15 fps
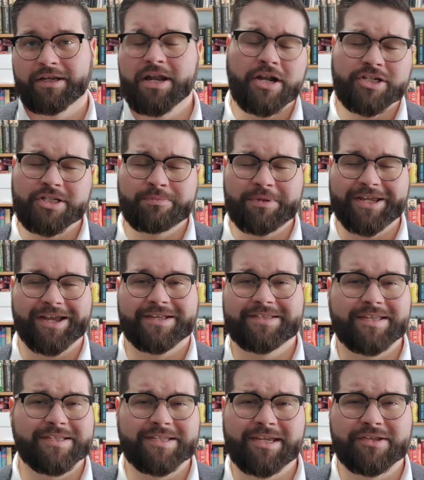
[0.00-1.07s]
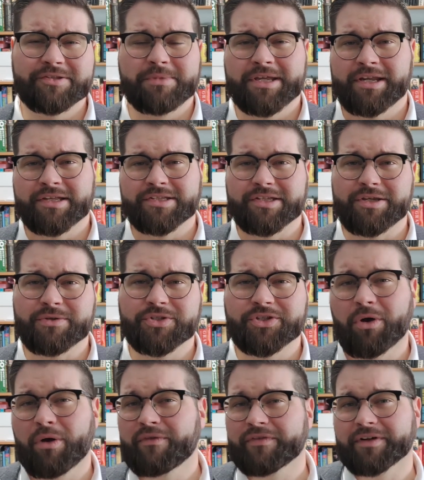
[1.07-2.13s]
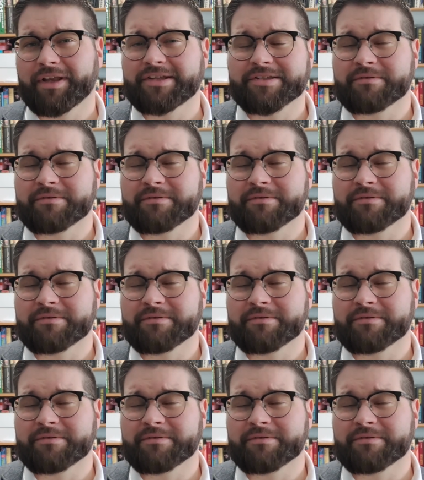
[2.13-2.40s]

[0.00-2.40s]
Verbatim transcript: Not just because this gives me an excuse to overlay